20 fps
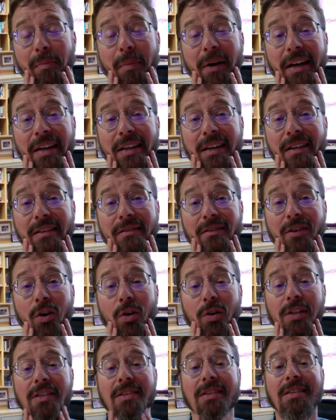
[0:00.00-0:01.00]
My
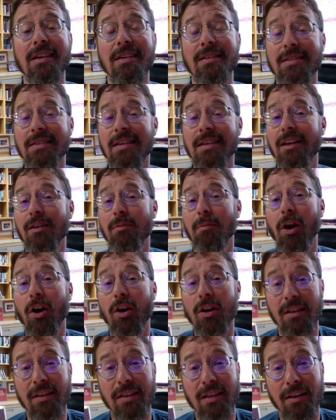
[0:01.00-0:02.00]
oldest son is getting
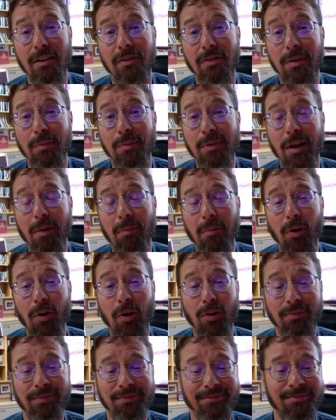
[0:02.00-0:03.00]
married at the end of
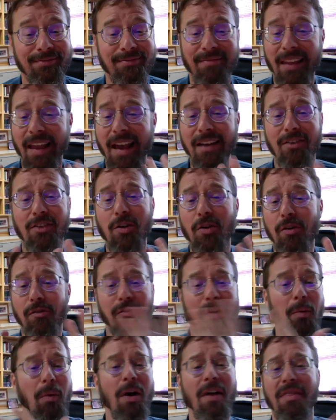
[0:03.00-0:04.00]
September. I don't know
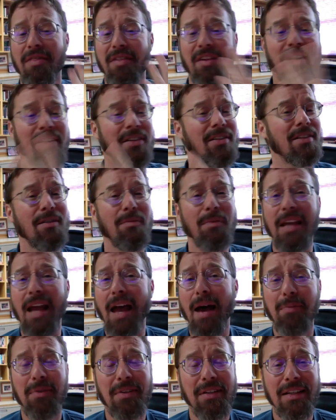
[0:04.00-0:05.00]
if I want this to be
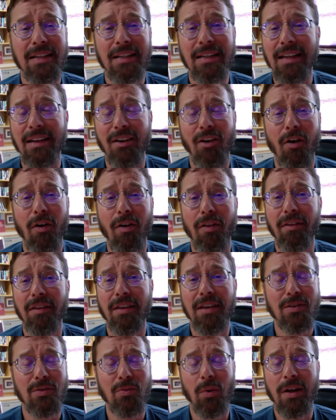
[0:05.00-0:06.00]
happening in all
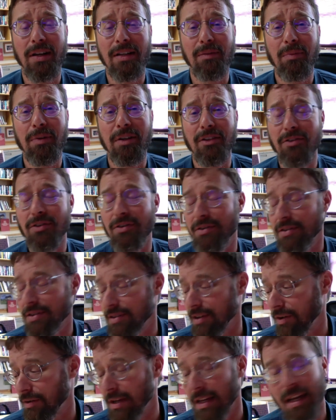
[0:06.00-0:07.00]
his wedding pictures.
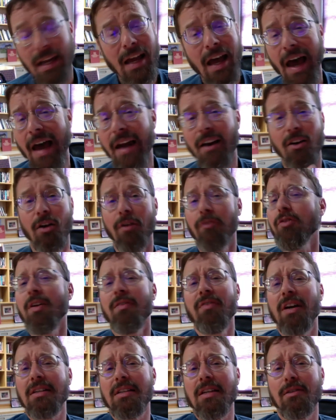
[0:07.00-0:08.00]
So I don't know. If you
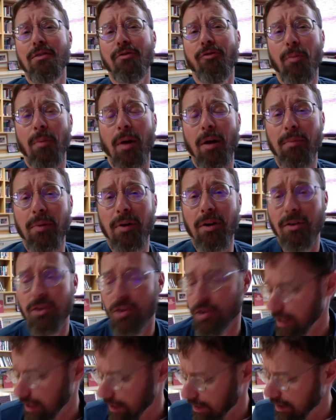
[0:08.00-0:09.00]
have ideas for my beard,
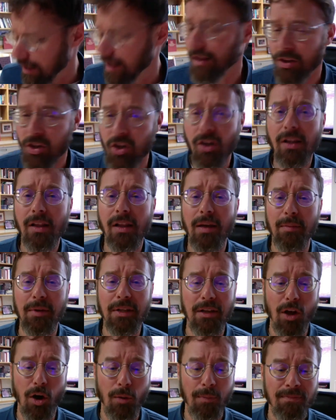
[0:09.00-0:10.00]
you can let
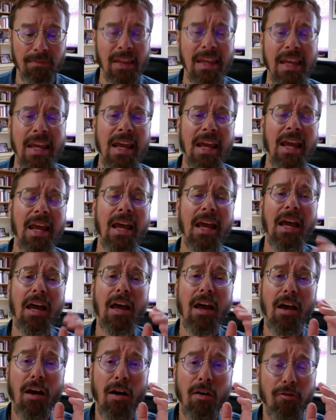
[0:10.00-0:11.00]
me know.
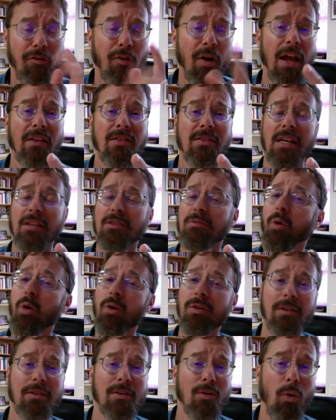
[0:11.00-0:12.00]
Friends, that's
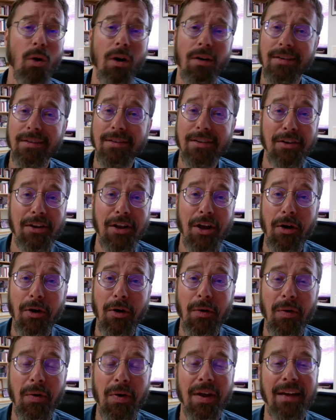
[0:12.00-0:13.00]
more than you wanted to
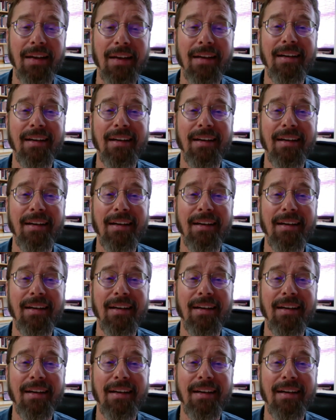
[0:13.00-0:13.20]
know.